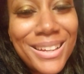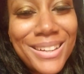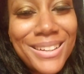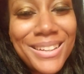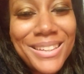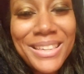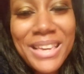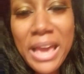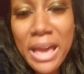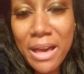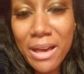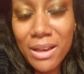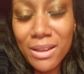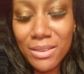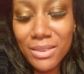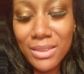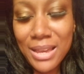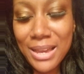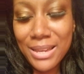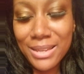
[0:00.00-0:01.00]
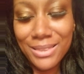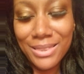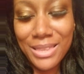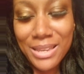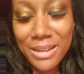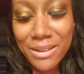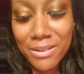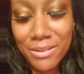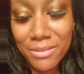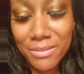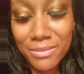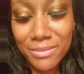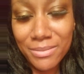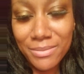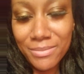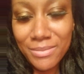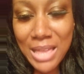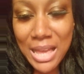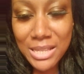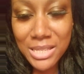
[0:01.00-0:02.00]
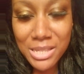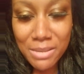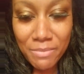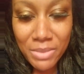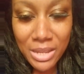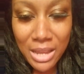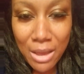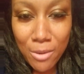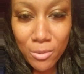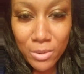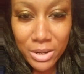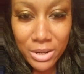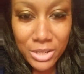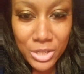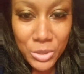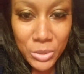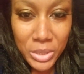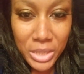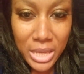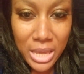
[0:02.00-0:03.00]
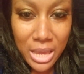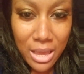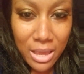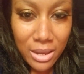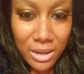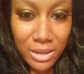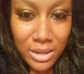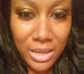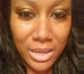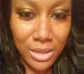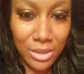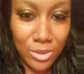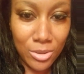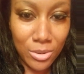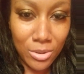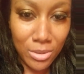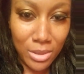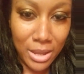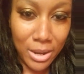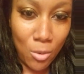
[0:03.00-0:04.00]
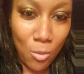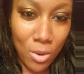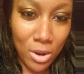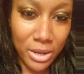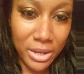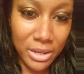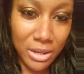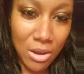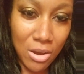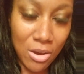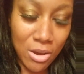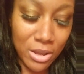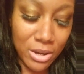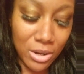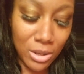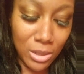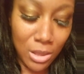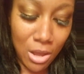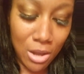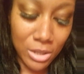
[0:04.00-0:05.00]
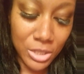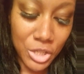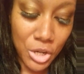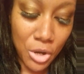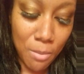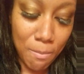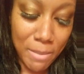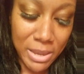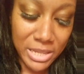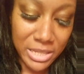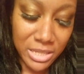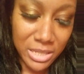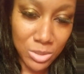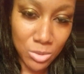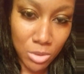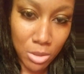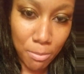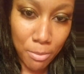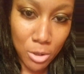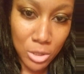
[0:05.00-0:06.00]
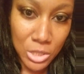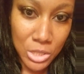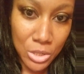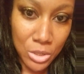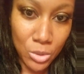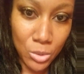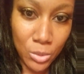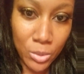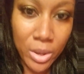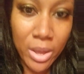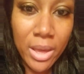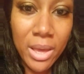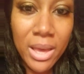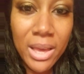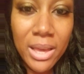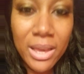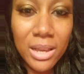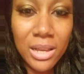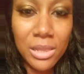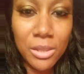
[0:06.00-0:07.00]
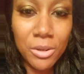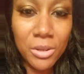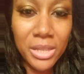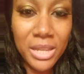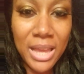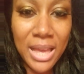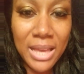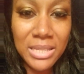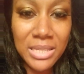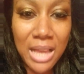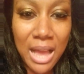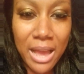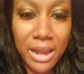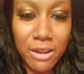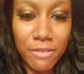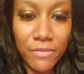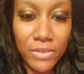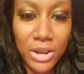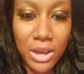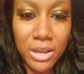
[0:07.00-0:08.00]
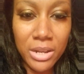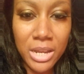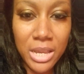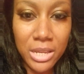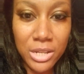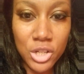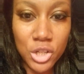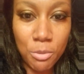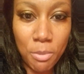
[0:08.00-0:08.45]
yeah, like that's something I wouldn't do again either. Like working on a long-term basis with a person who clearly has kind of an unhinged